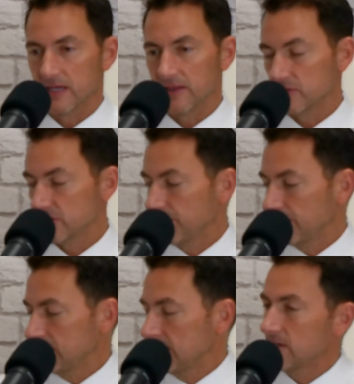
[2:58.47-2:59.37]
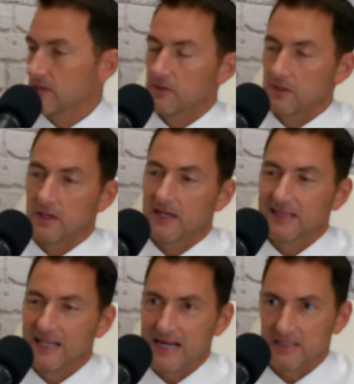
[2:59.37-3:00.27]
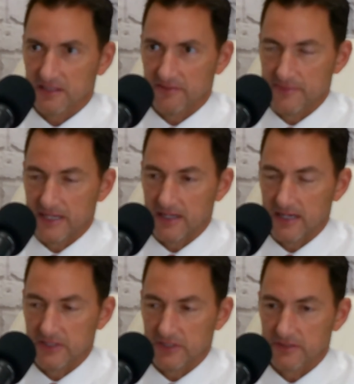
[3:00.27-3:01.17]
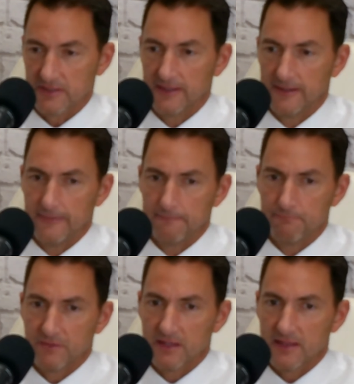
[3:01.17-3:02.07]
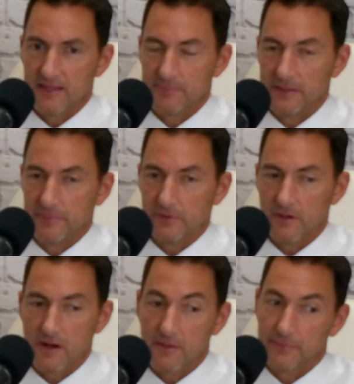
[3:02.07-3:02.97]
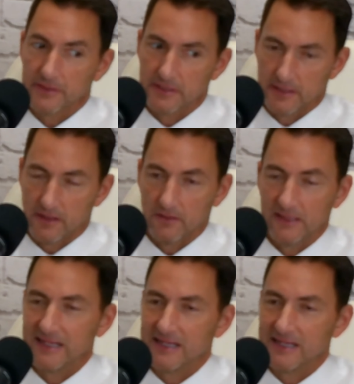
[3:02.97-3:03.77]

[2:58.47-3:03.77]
And there's a particular class of medications that people are particularly